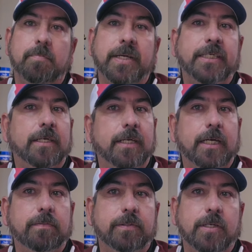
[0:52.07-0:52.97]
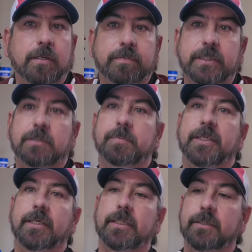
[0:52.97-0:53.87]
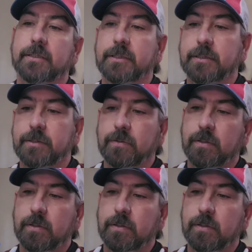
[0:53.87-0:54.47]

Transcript: may not have a lot of experience